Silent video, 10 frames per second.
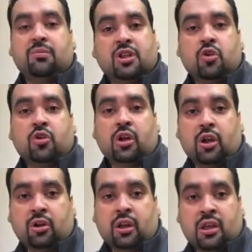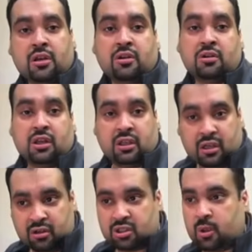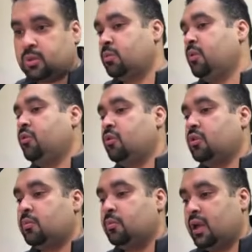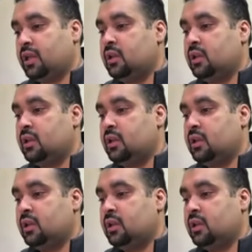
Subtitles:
Make sure to click on the link in the description before you buy.